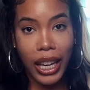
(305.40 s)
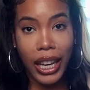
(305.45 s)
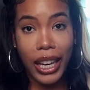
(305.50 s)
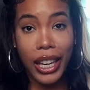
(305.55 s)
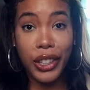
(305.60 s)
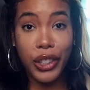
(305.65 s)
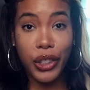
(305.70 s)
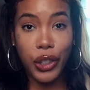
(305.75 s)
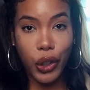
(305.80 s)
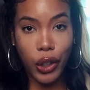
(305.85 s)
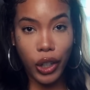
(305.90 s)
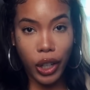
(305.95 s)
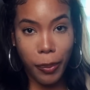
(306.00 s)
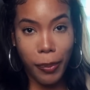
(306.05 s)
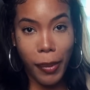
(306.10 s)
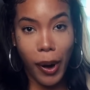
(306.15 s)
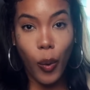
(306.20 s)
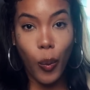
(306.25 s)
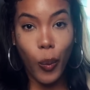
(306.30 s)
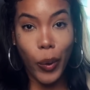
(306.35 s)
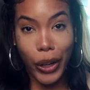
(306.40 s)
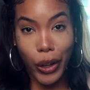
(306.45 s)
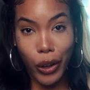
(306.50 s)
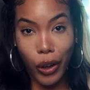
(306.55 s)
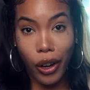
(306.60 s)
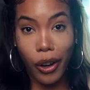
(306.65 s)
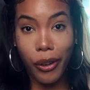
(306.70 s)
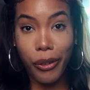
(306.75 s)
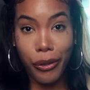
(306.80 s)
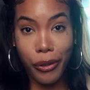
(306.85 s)
"He Took My
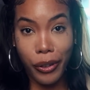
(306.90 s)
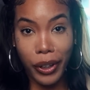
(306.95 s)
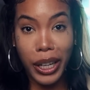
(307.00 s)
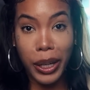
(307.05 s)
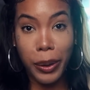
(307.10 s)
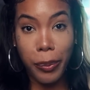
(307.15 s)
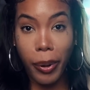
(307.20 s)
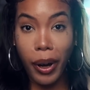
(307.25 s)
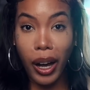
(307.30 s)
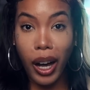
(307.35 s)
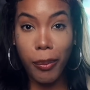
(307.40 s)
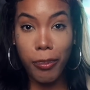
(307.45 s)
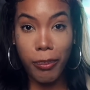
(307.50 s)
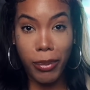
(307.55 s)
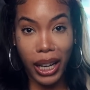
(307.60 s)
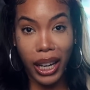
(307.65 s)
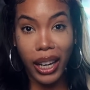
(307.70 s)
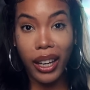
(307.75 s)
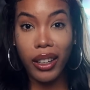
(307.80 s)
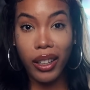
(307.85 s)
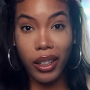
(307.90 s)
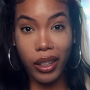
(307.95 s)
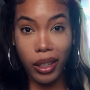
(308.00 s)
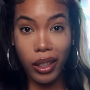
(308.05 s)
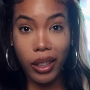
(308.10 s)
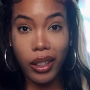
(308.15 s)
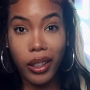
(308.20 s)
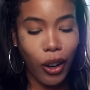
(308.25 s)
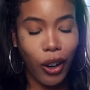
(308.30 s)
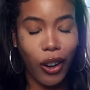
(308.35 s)
Wig Off in
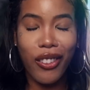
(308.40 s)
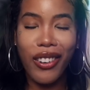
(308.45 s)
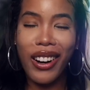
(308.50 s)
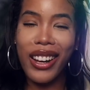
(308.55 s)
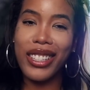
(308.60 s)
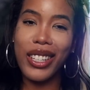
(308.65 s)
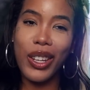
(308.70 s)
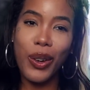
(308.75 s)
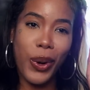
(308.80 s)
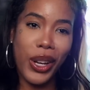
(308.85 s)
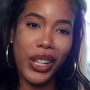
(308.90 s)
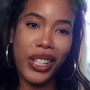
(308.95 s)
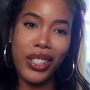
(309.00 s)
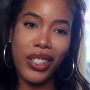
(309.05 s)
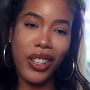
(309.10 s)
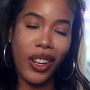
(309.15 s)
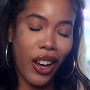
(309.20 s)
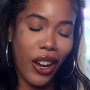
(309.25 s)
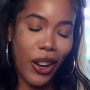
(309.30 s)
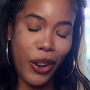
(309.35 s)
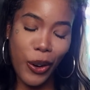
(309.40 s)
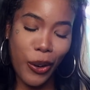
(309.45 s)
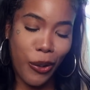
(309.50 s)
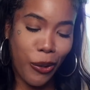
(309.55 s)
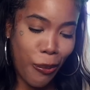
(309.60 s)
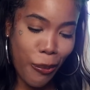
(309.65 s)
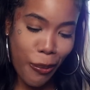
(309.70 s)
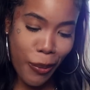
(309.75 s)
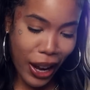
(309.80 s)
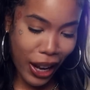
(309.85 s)
Public." Already we're starting
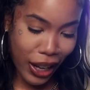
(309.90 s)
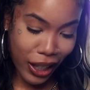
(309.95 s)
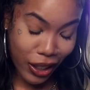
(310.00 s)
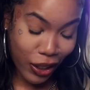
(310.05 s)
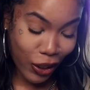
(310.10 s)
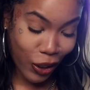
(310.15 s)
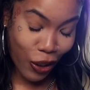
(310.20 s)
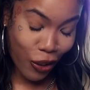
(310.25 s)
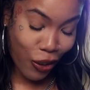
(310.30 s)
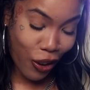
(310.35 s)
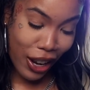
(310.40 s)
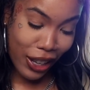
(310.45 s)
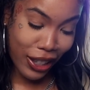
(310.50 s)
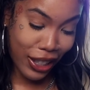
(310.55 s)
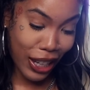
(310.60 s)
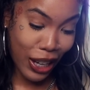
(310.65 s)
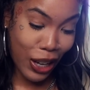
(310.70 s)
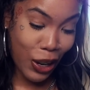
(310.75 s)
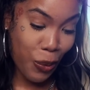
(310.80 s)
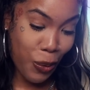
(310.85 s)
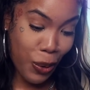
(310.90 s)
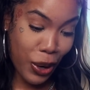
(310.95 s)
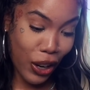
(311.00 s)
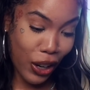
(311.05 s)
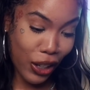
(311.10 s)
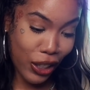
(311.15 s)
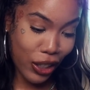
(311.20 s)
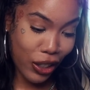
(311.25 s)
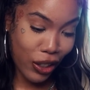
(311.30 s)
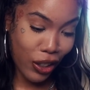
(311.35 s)
off mad. Already we
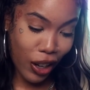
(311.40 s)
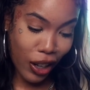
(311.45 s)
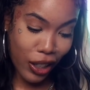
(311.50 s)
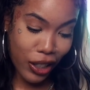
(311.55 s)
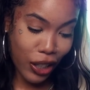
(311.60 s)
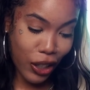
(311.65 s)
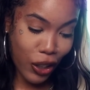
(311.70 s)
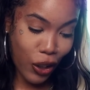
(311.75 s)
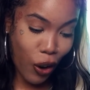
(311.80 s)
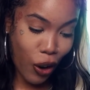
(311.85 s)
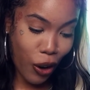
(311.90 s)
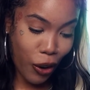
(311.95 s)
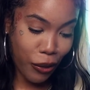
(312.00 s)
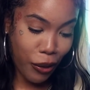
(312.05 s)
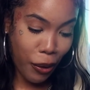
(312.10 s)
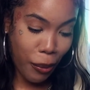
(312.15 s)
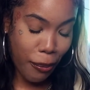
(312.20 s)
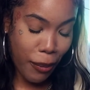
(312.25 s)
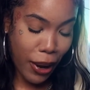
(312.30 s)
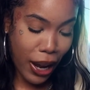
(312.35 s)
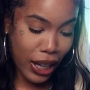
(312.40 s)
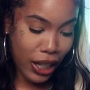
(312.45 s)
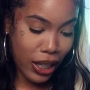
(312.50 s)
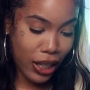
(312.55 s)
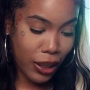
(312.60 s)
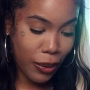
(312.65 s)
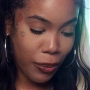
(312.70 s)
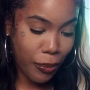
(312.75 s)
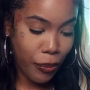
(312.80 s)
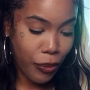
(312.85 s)
are starting off
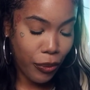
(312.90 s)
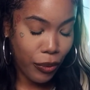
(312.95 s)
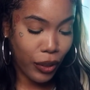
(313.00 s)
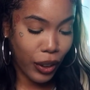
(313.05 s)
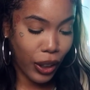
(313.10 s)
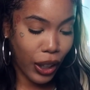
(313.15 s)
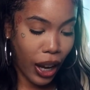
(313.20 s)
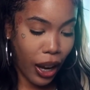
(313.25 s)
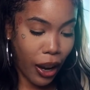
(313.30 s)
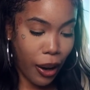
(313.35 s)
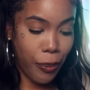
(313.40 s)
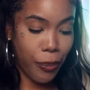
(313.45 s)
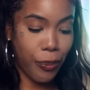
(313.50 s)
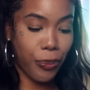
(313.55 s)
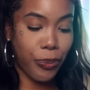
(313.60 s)
mad. Okay.